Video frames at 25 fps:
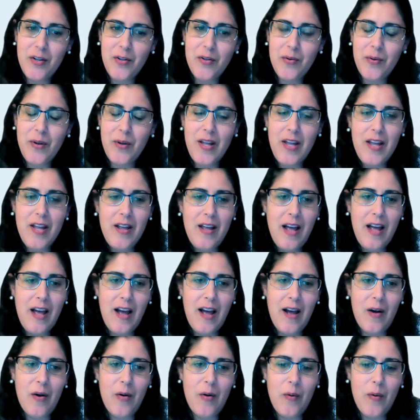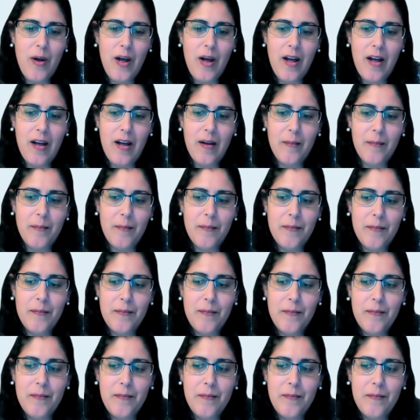you, how
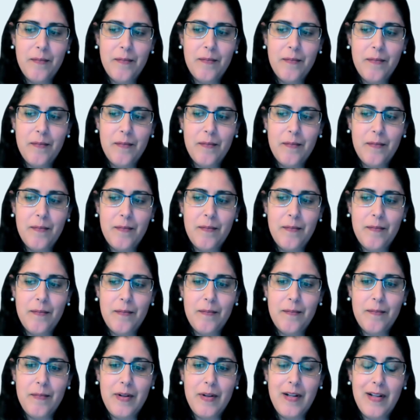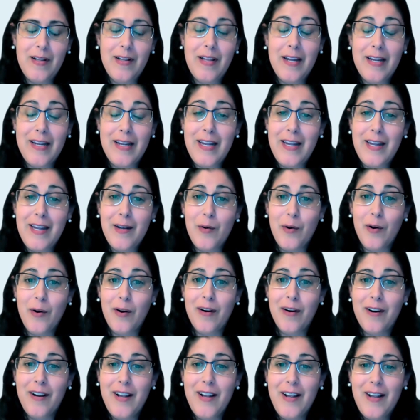lucky,
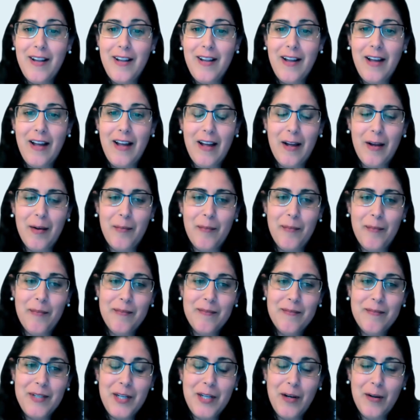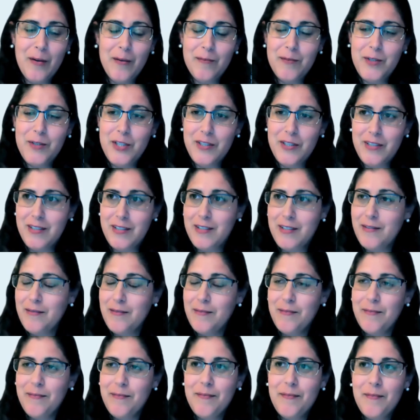or just
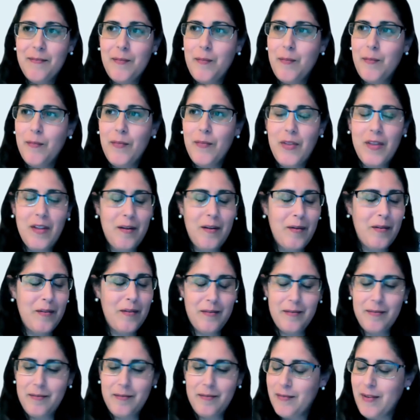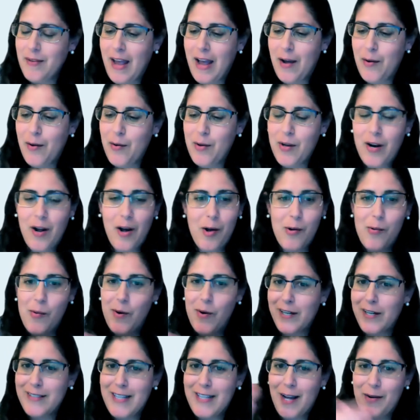how it all
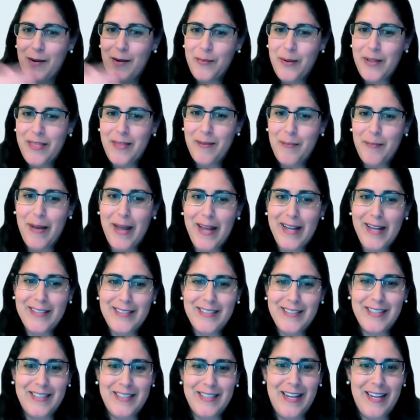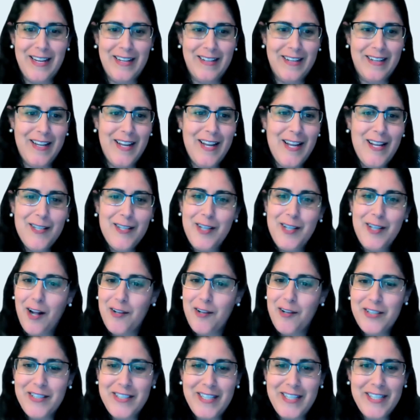works out with the meds and
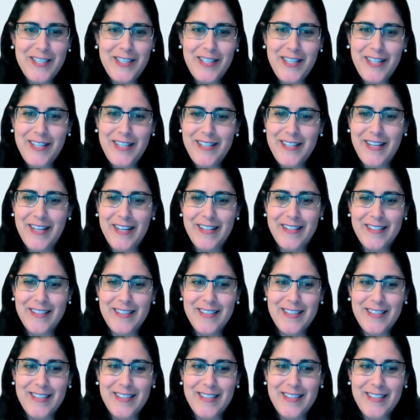tolerization,